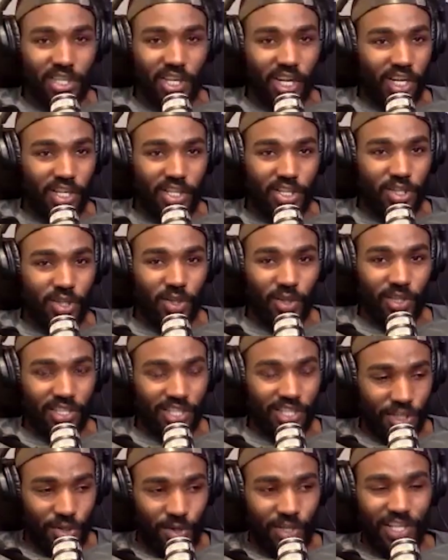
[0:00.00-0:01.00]
gonna sue.
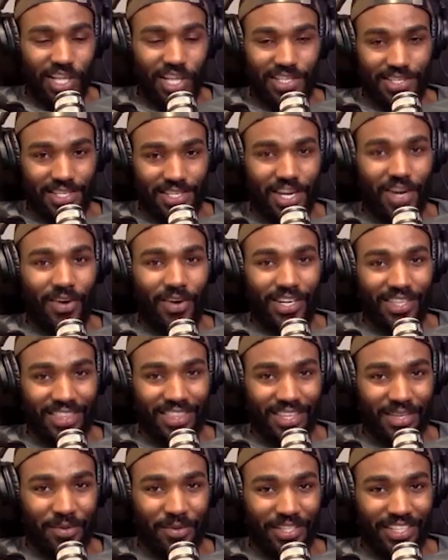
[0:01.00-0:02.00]
Did you hear that CRA
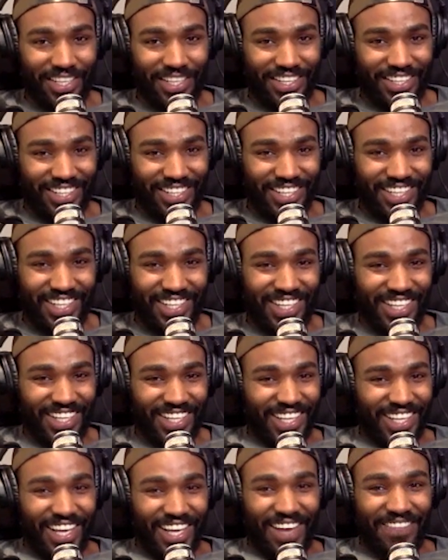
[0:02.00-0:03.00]
thing we did earlier?
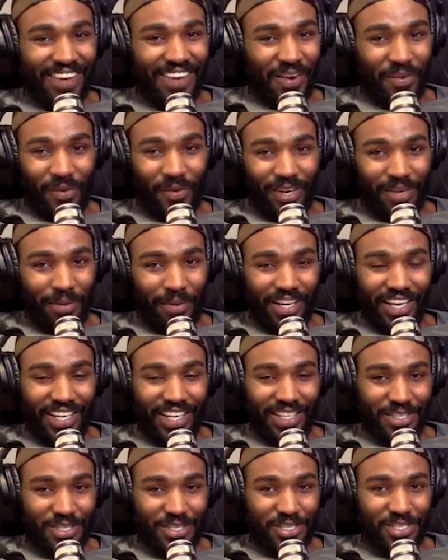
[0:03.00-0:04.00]
I'm not worried about
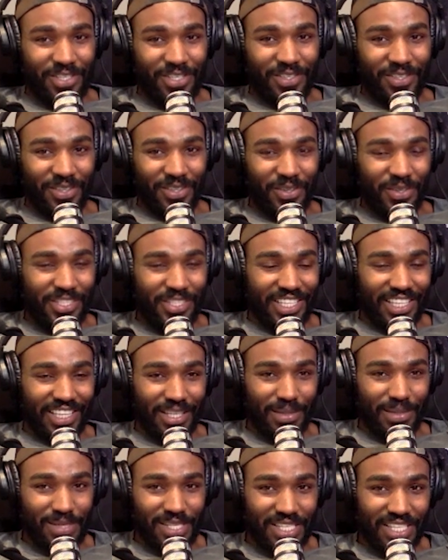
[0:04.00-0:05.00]
getting sued. Who is it?
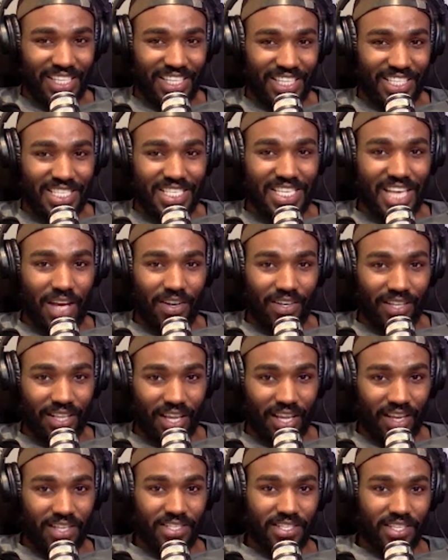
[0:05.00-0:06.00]
Listen, it's
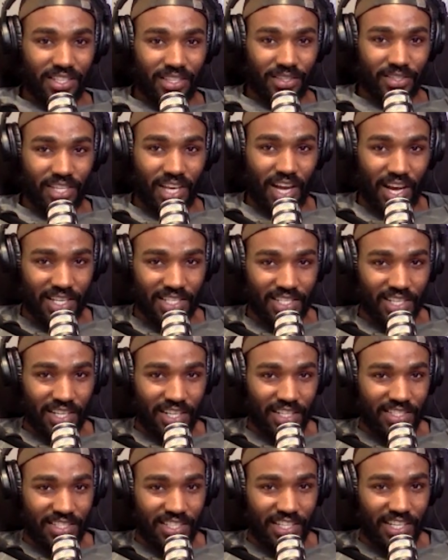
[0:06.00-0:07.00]
SoundCloud, isn't it? Those
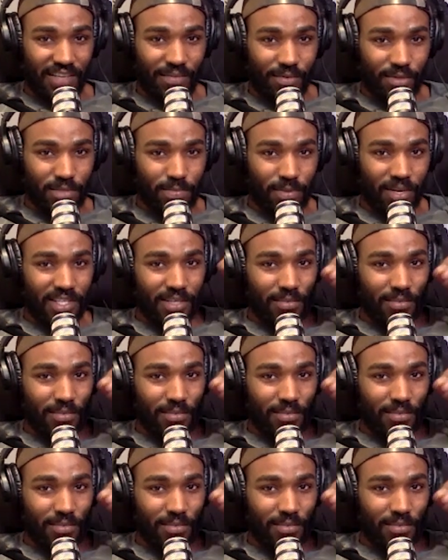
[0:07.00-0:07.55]
cocksuckers, they never respond.